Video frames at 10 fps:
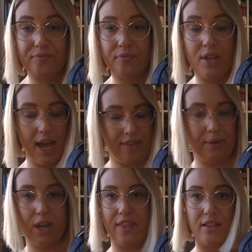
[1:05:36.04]
Yeah, there we
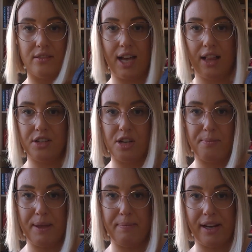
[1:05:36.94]
go. The colors are a
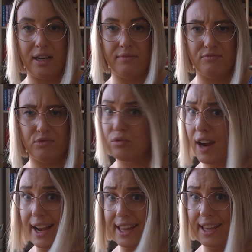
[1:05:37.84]
bit better
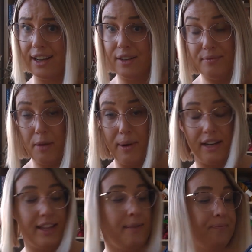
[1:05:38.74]
right here,
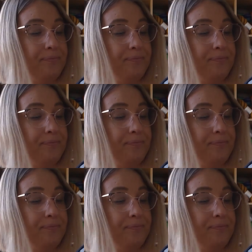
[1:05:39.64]
apparently.